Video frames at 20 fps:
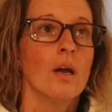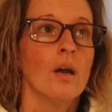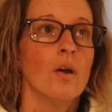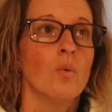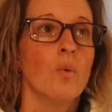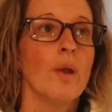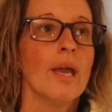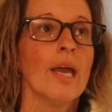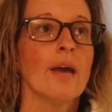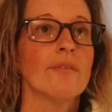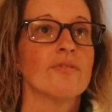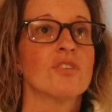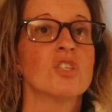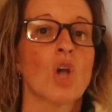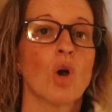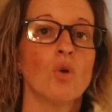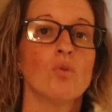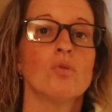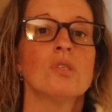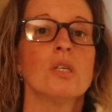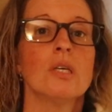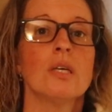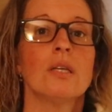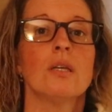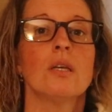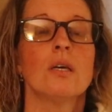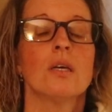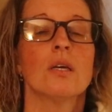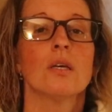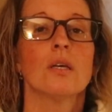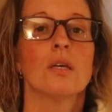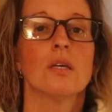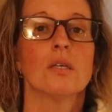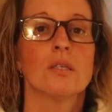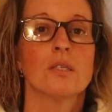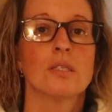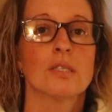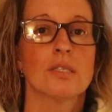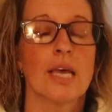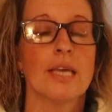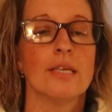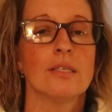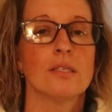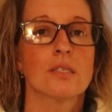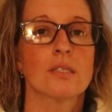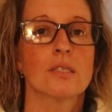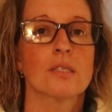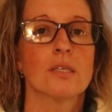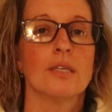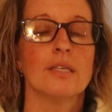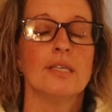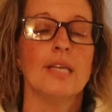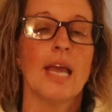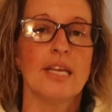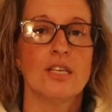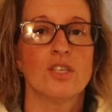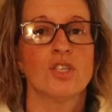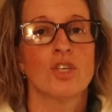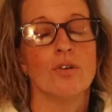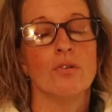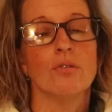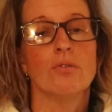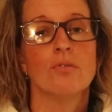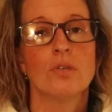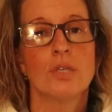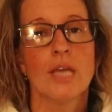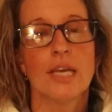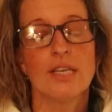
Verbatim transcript: We have chosen since day two